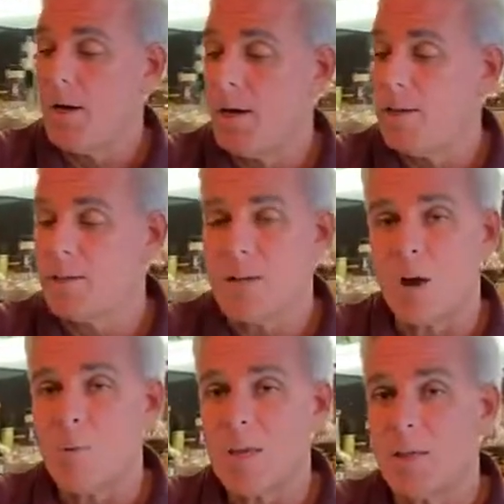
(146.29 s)
and is now
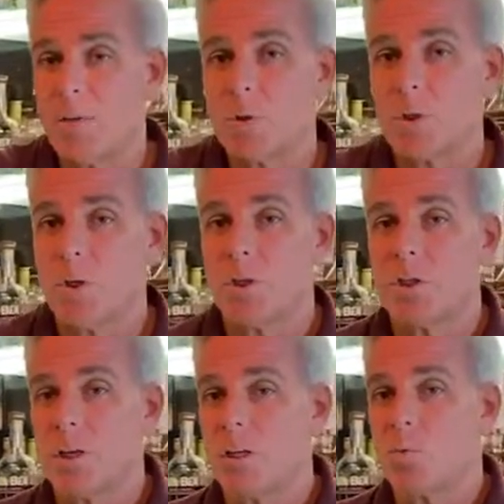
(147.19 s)
making a resurgence,
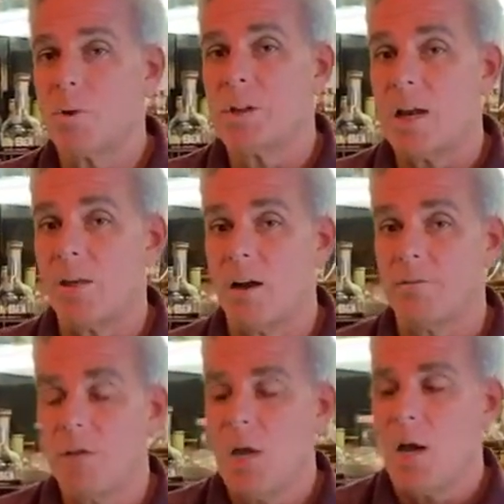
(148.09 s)
and it's one that I
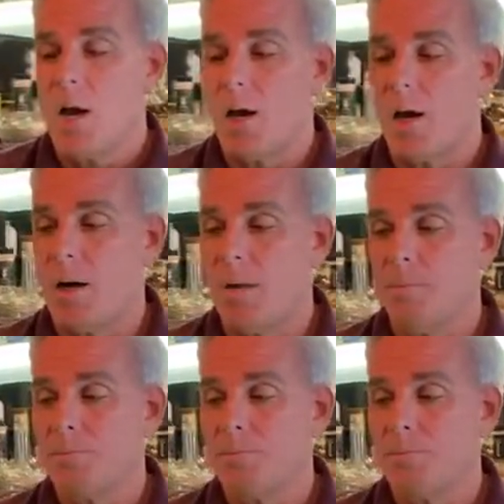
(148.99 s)
love.